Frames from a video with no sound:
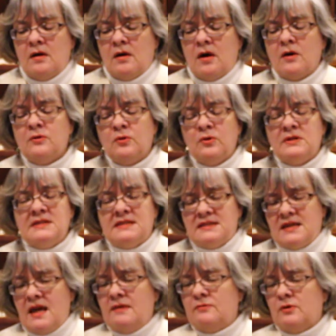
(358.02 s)
Our Lord and
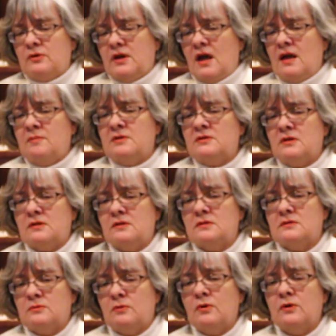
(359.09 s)
Savior came into
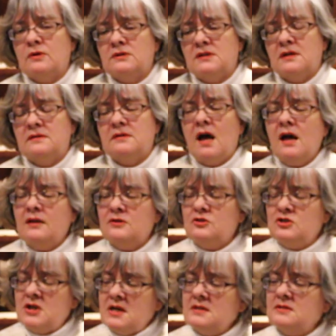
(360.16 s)
this world not
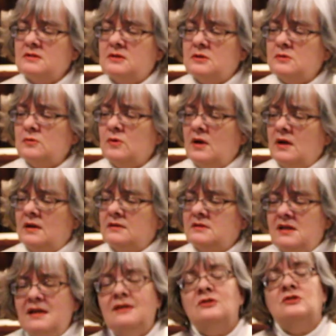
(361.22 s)
just to
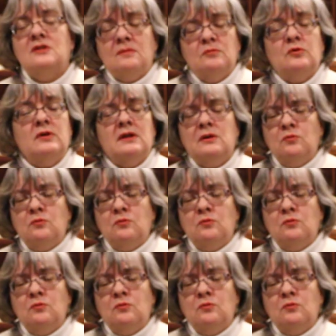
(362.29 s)
teach some really